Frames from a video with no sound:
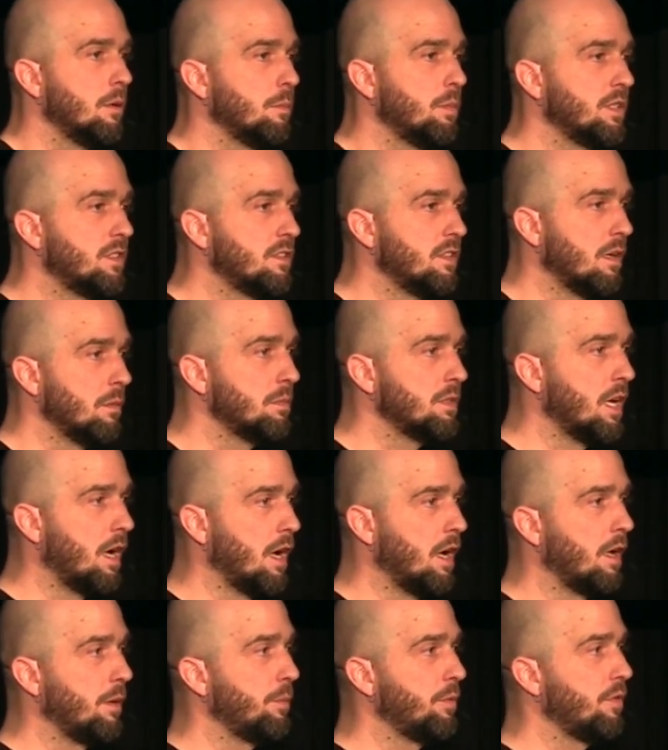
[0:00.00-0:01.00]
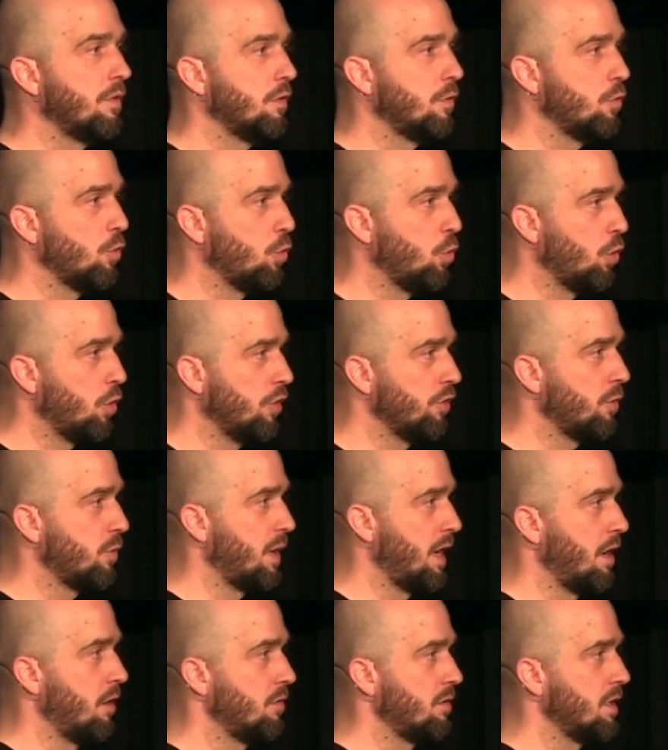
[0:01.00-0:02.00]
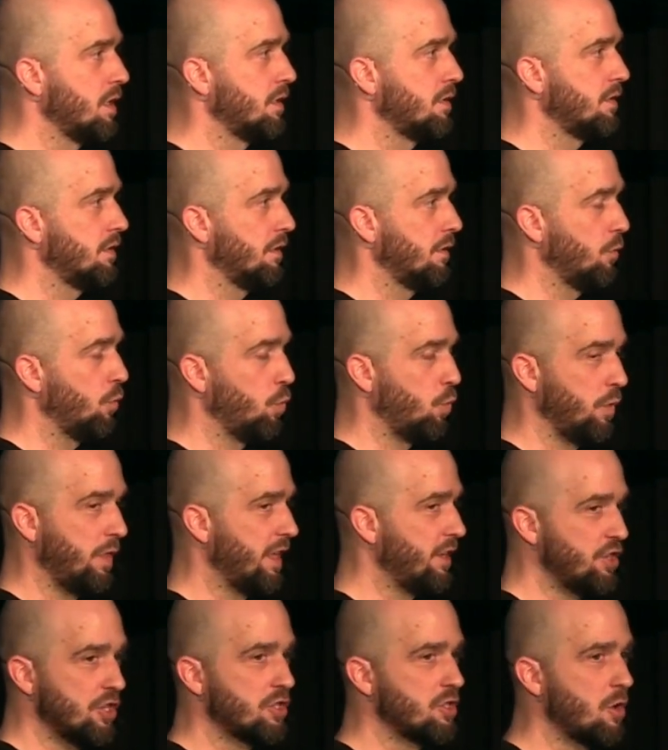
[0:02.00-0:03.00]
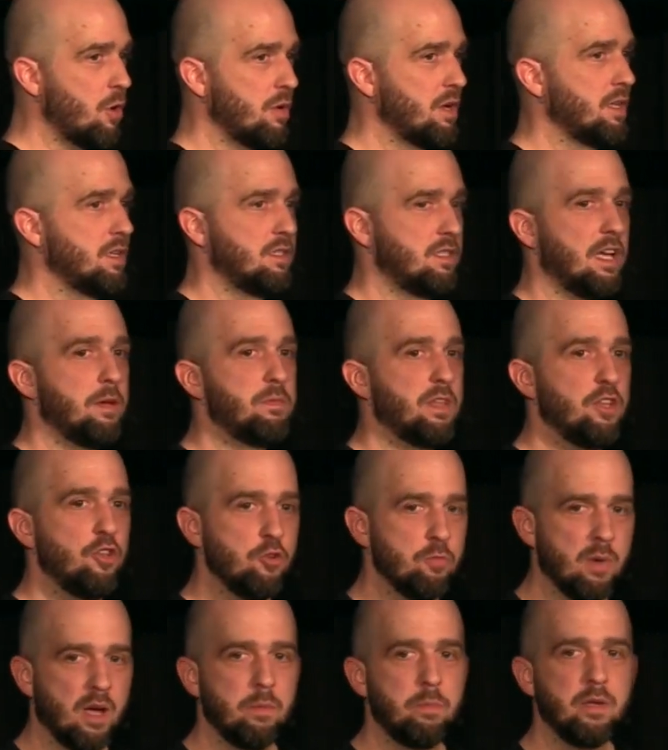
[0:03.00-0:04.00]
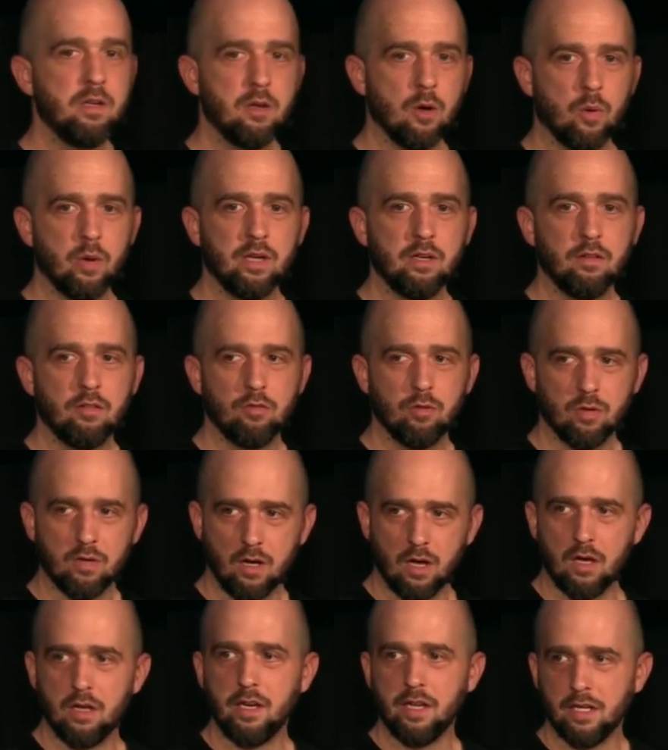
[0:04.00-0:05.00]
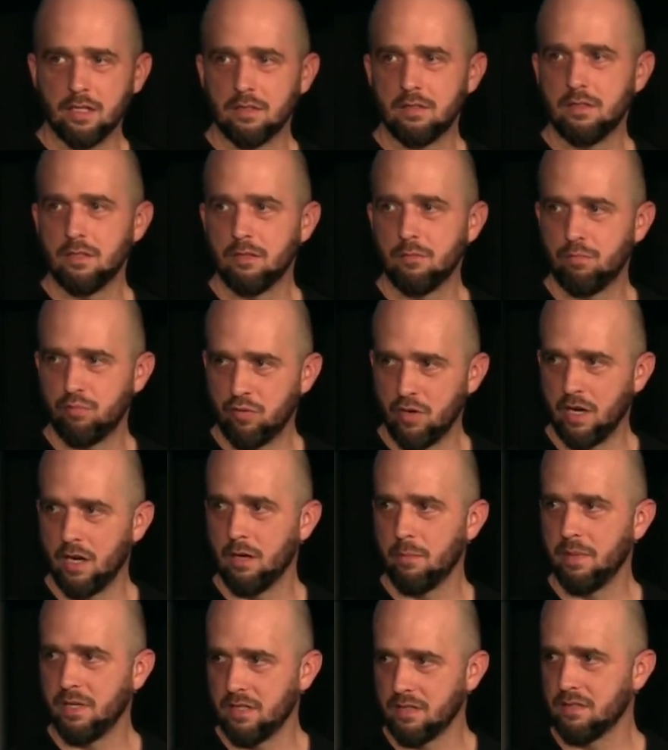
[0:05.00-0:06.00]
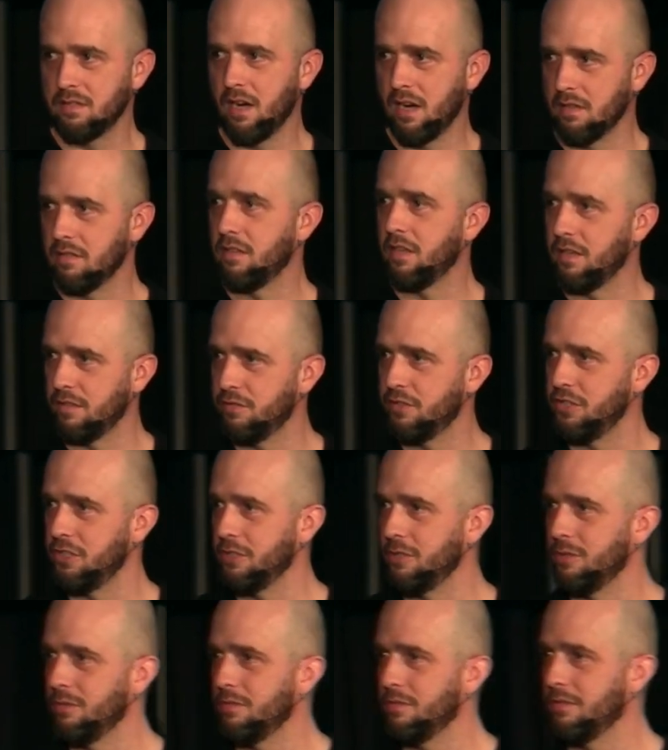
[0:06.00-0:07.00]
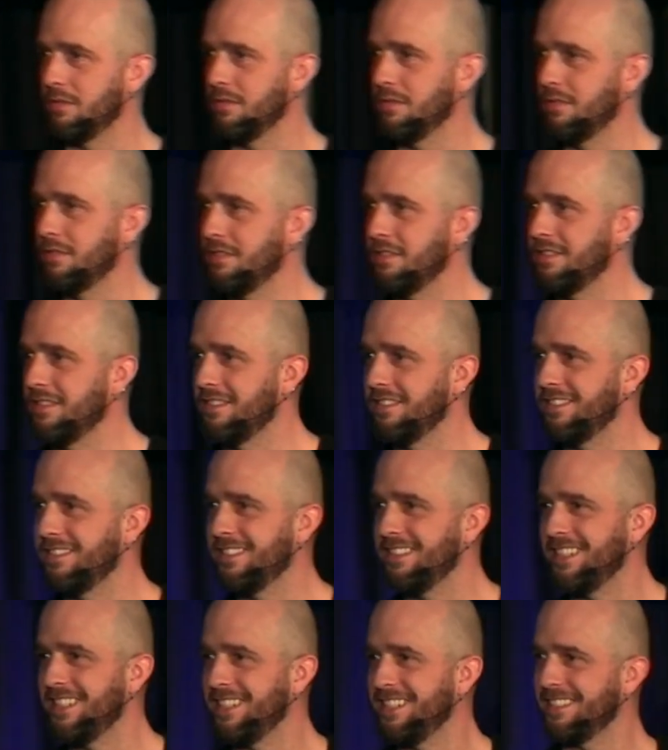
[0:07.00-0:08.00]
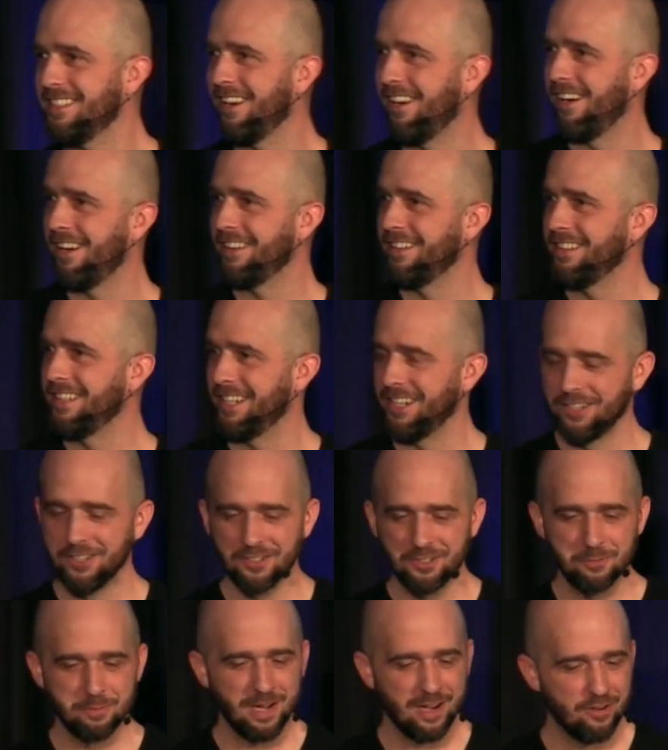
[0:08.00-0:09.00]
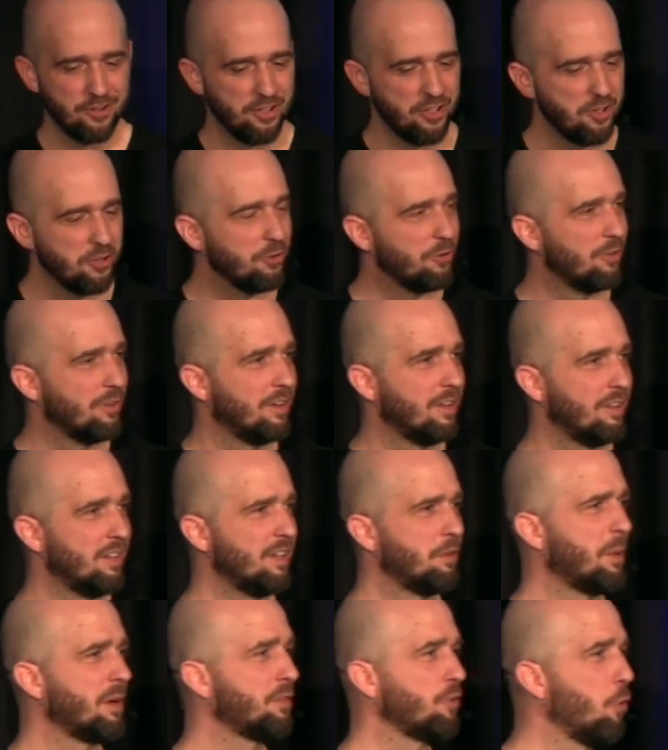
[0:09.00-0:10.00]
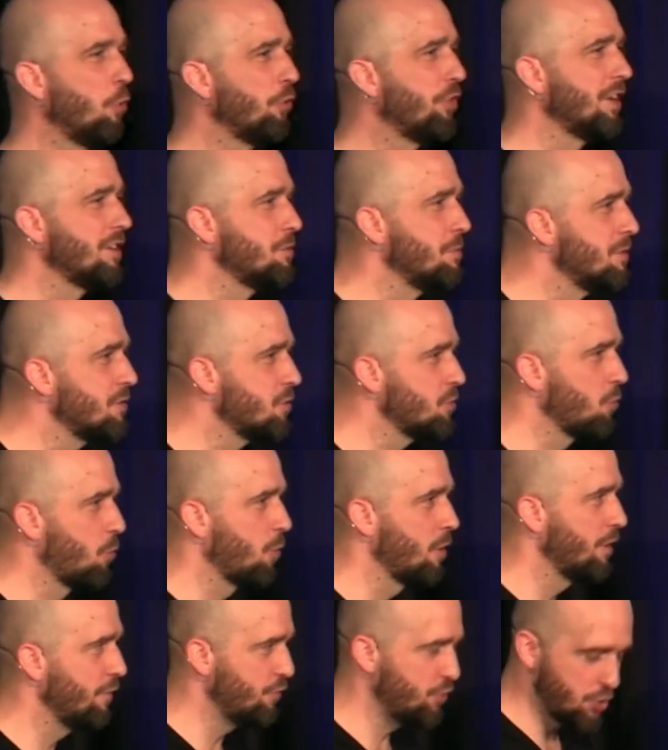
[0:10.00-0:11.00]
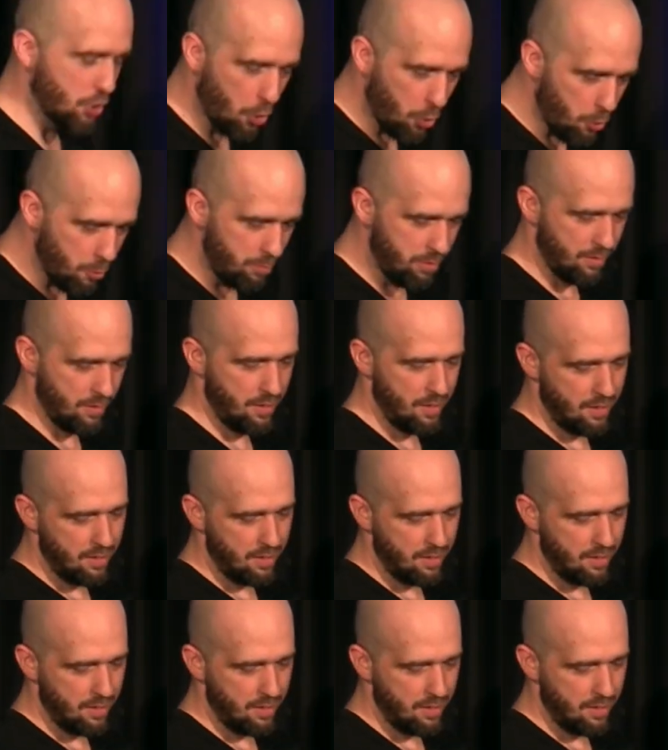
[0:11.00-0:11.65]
But sometimes the world around us, they just don't accept that you might be going through an unanswered prayer because God loves you and God cares about you. Think about the Old Testament story of Job.